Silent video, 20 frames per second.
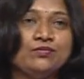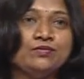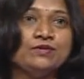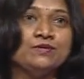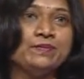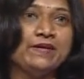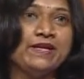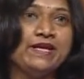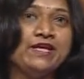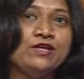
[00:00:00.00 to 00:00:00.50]

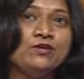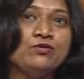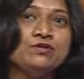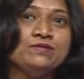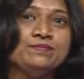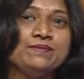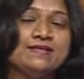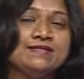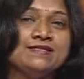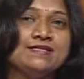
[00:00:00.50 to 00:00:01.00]
spray use
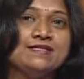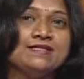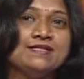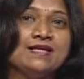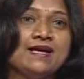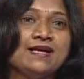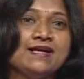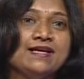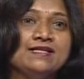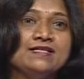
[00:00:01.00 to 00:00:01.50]

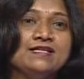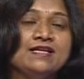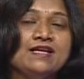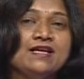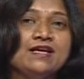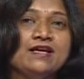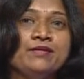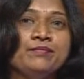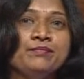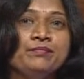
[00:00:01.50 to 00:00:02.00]
pesticides,
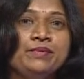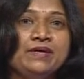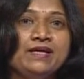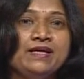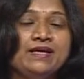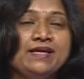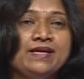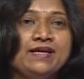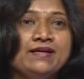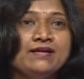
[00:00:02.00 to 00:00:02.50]
be
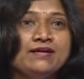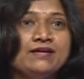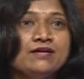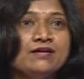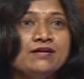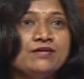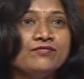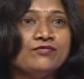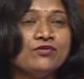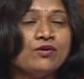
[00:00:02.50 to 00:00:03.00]
it
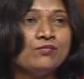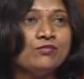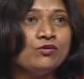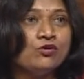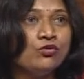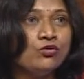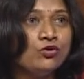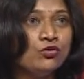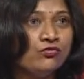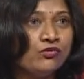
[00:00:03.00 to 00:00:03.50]
from
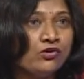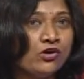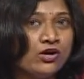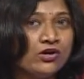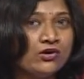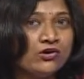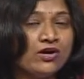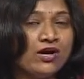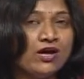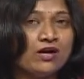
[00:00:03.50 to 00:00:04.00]

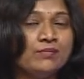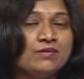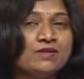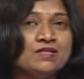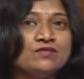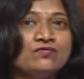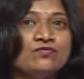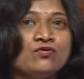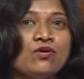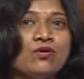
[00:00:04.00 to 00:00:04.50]
chlorofluorocarbons
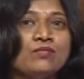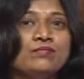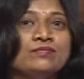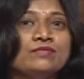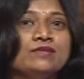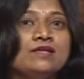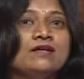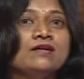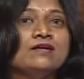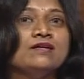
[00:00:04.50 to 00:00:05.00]
from
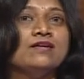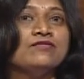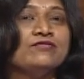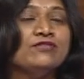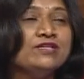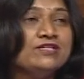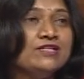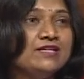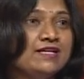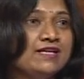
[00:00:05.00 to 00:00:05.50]
the
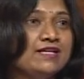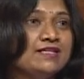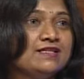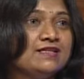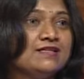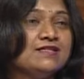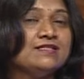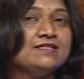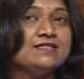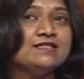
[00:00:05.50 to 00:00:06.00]

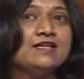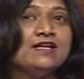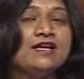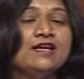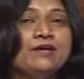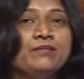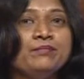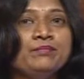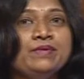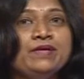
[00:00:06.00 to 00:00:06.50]
refrigerations,
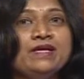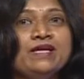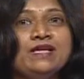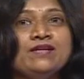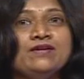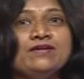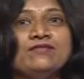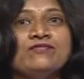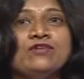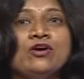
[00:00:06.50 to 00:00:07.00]
be it
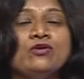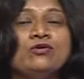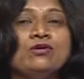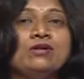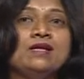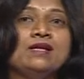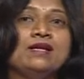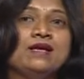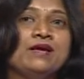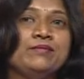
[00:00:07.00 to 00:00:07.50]

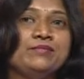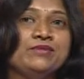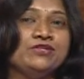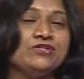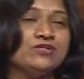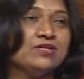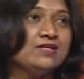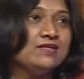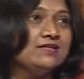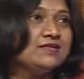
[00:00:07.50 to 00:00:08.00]
vehicular
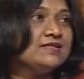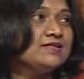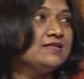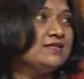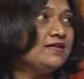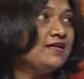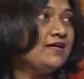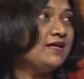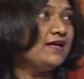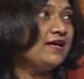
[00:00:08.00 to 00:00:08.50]
emissions.
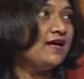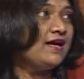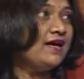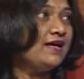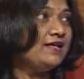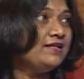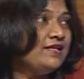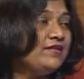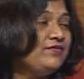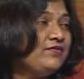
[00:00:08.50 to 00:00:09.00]
I
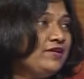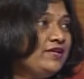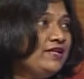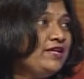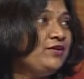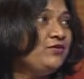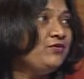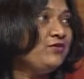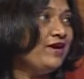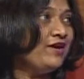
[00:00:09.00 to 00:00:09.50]
think we
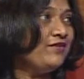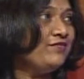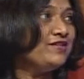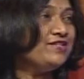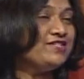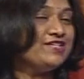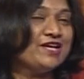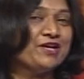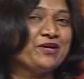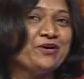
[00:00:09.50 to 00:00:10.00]
need to have a
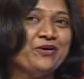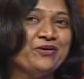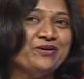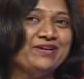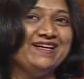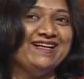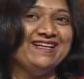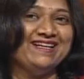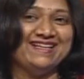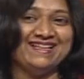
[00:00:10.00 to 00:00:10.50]
check on
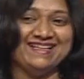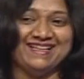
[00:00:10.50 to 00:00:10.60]
it.